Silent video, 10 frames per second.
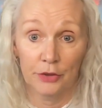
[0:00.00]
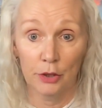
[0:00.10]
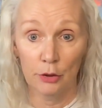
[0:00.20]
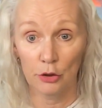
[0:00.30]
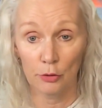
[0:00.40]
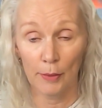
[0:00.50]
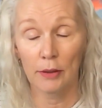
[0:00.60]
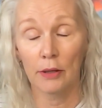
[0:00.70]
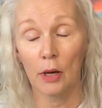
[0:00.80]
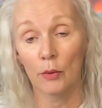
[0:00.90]
you
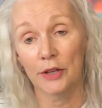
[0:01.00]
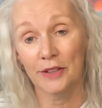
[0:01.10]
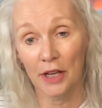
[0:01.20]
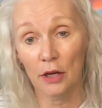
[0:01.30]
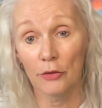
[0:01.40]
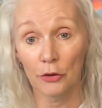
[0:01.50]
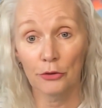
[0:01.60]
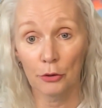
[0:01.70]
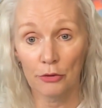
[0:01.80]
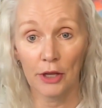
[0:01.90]
may not want to take on those
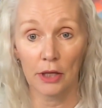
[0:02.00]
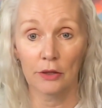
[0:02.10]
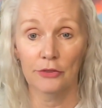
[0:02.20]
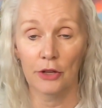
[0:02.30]
new things.